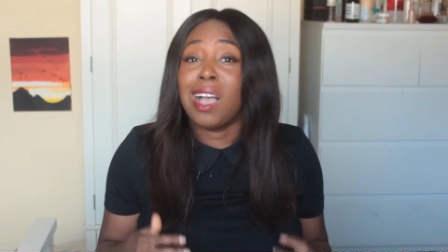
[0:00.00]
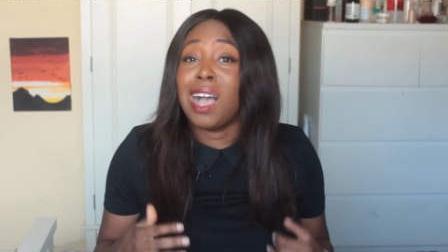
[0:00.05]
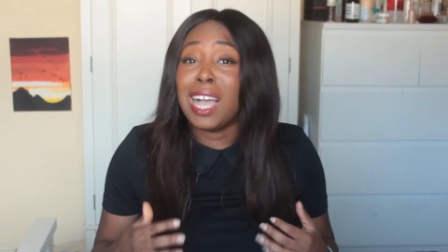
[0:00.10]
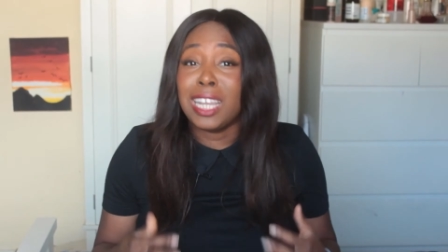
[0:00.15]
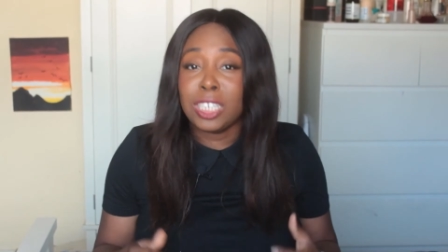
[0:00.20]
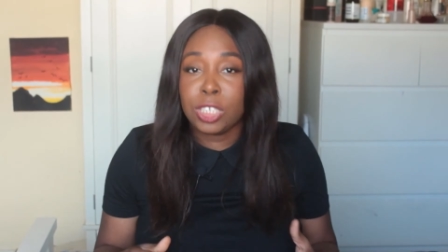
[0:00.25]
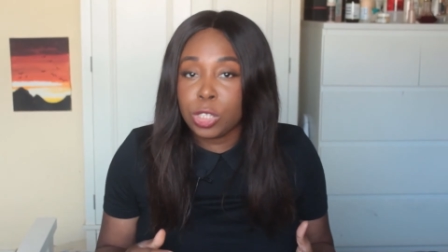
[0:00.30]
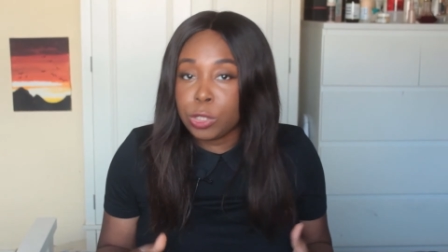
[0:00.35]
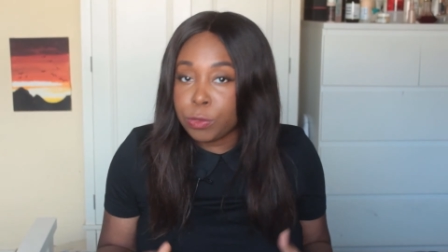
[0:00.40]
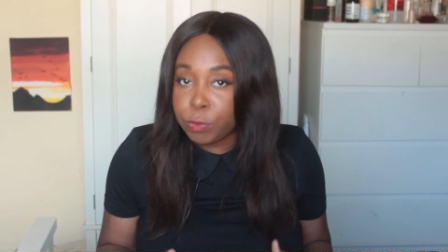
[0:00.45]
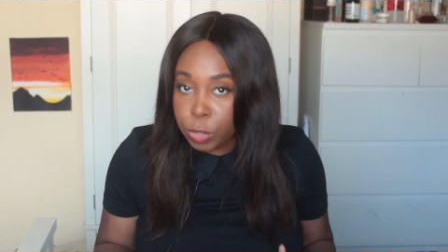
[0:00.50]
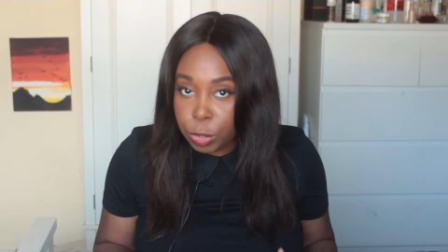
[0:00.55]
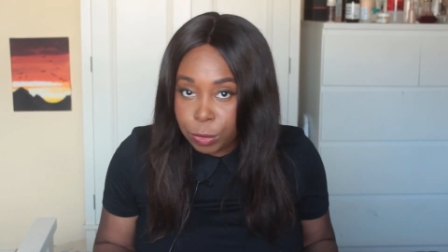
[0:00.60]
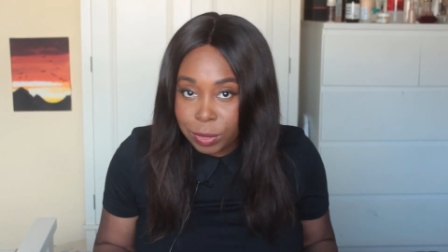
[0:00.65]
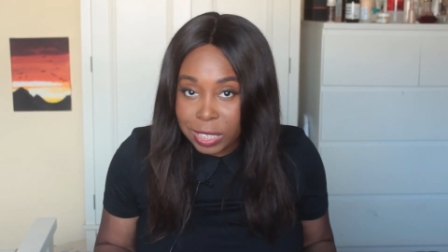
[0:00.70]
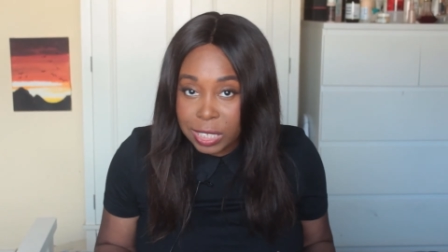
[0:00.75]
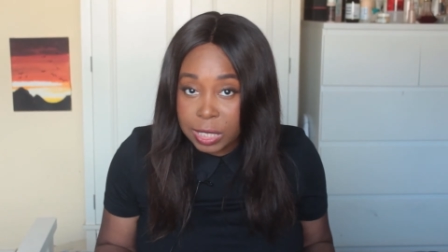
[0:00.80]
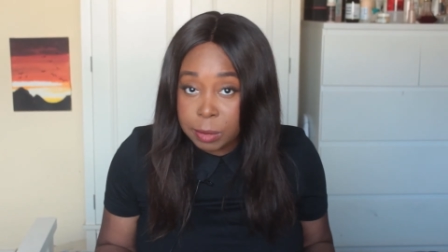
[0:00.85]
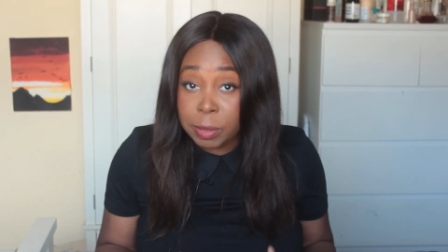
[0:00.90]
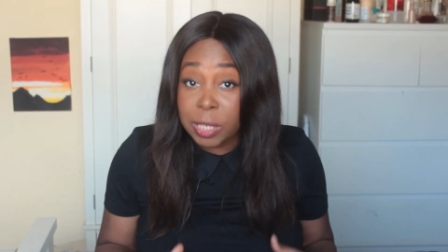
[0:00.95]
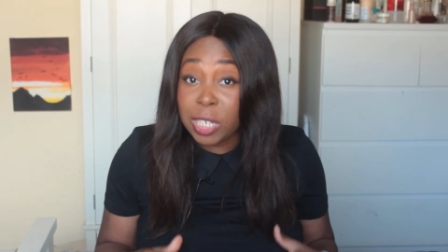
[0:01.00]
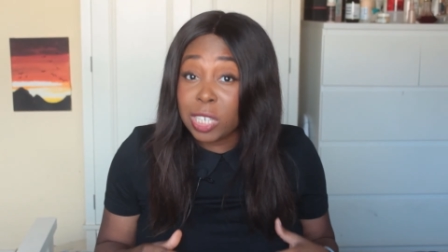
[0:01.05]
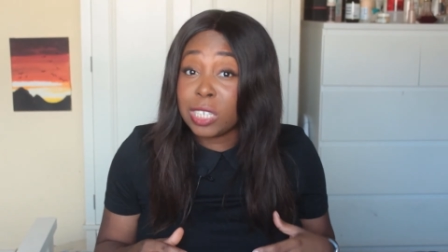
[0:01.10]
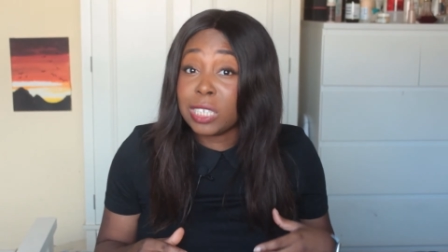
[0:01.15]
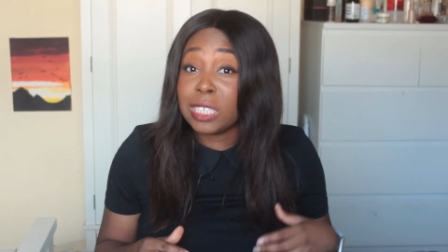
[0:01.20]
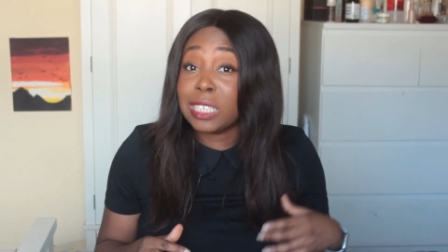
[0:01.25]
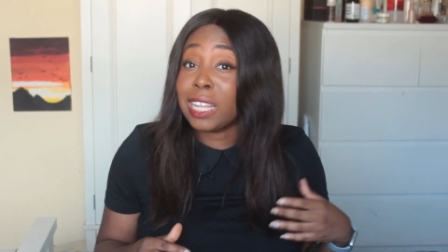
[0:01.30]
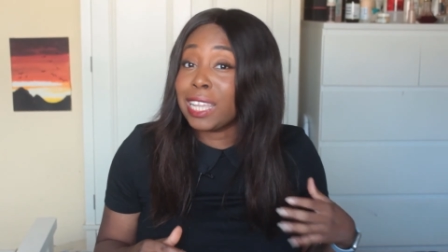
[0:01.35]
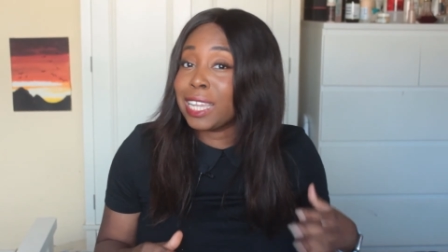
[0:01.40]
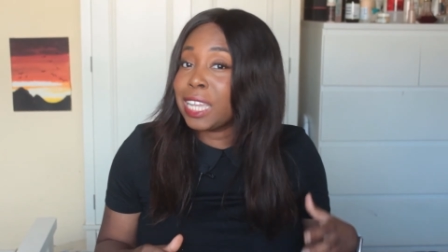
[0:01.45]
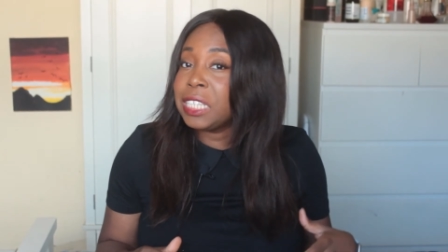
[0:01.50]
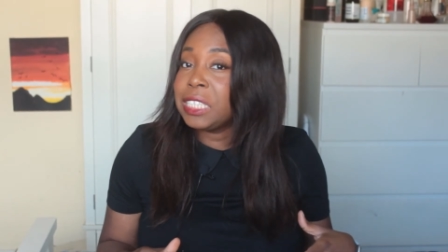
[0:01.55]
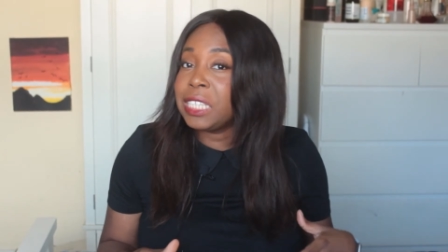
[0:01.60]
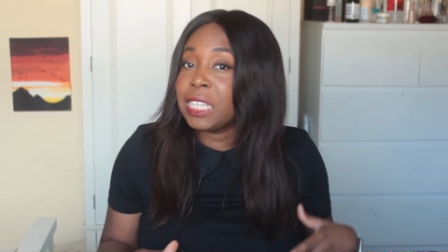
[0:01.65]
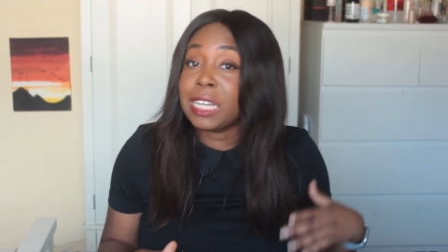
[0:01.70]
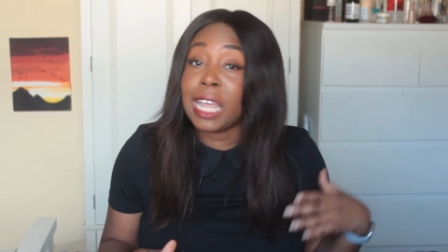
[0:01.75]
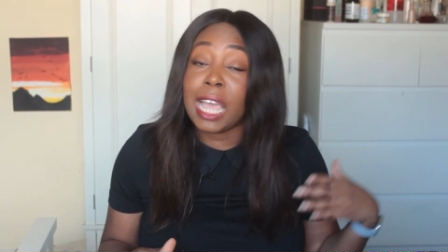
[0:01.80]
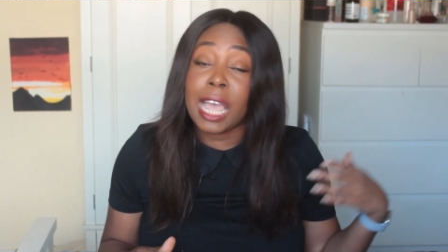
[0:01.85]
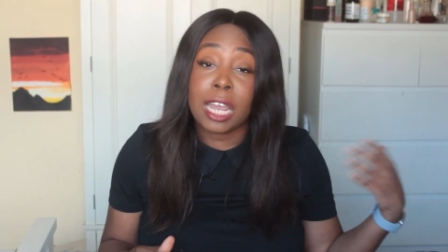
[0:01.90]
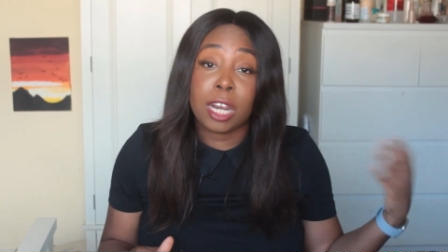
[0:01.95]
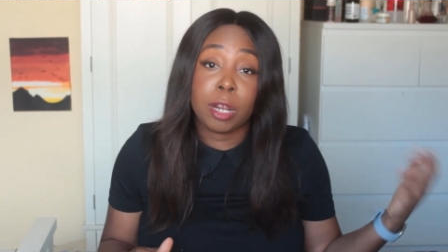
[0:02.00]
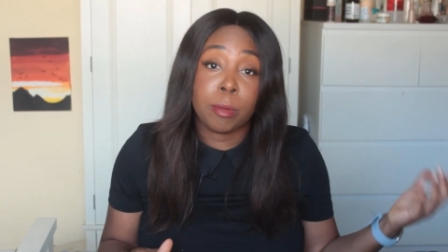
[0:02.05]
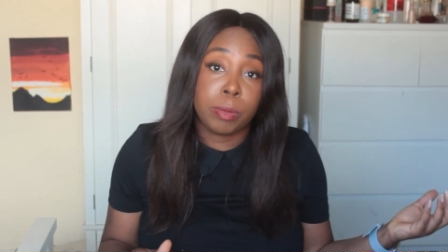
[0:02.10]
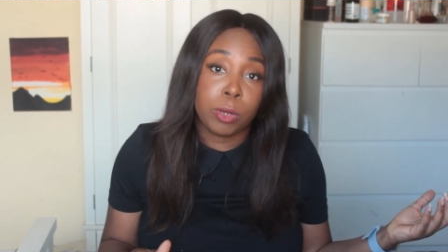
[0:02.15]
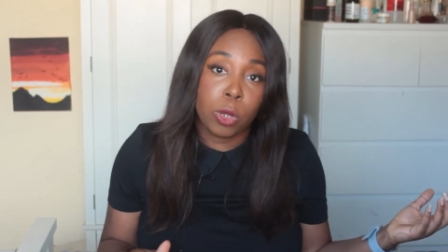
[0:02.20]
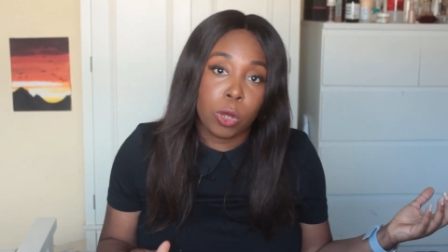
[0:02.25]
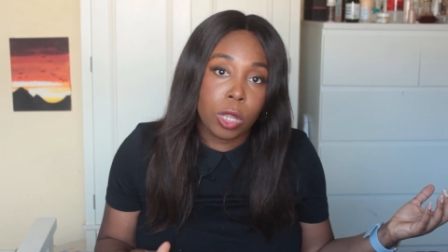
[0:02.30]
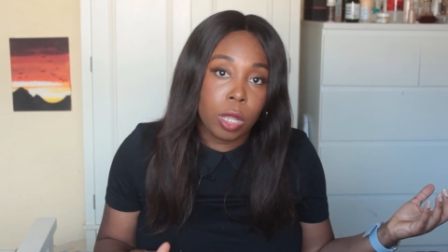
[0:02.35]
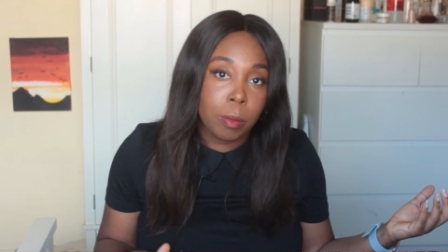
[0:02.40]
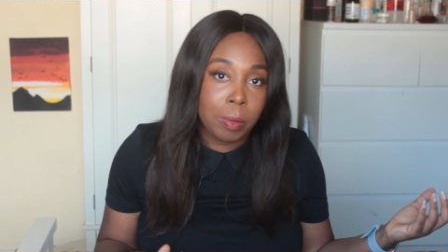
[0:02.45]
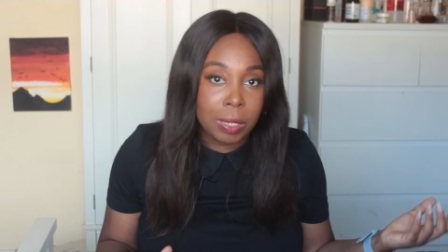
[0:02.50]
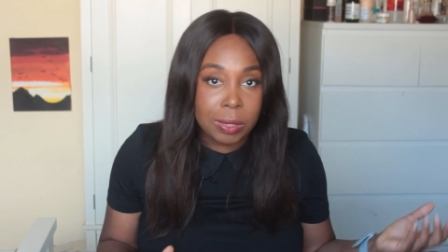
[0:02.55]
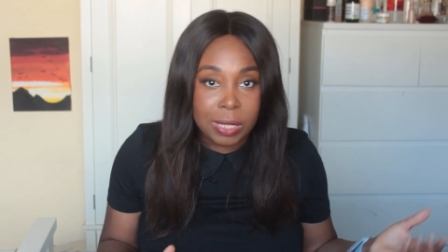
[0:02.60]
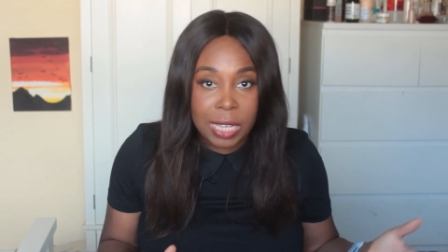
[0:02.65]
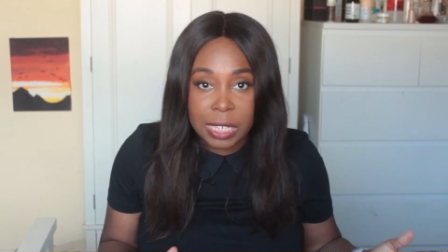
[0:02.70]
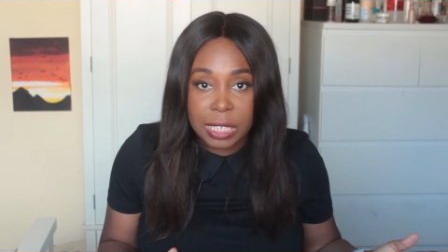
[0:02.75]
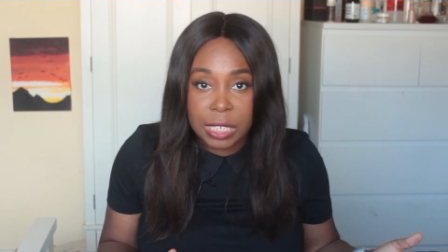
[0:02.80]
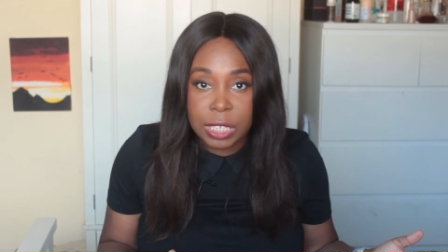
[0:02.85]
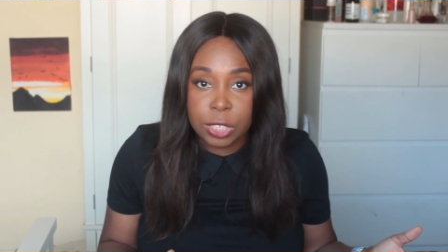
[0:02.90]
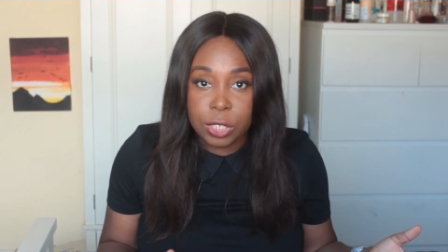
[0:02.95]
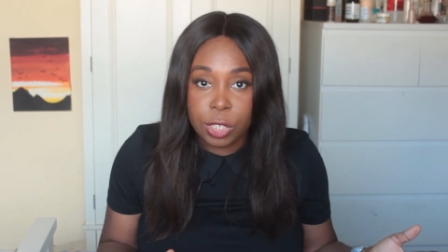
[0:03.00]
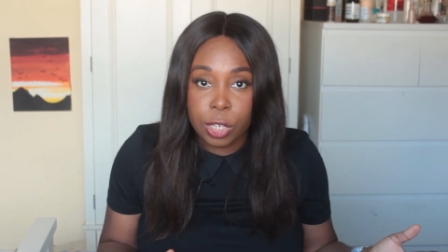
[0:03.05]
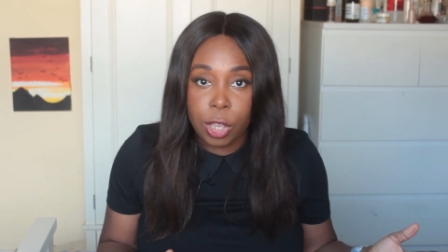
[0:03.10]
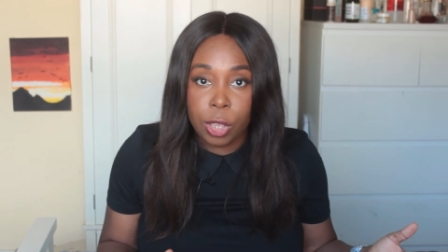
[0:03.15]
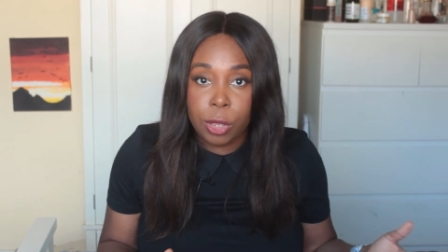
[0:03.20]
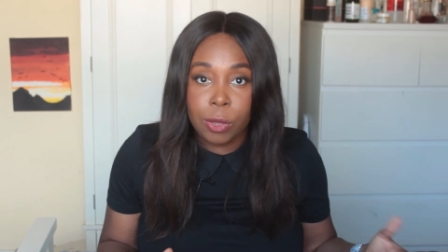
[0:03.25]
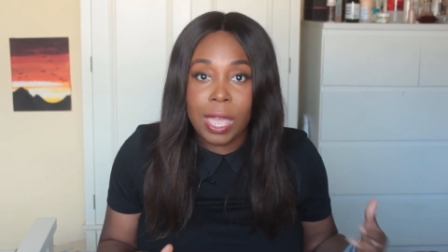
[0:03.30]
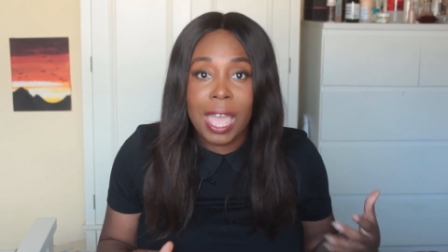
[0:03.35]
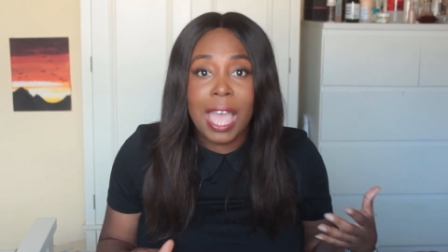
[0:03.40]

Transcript: I should have known this because, like I said, I had a blog about 10 years ago,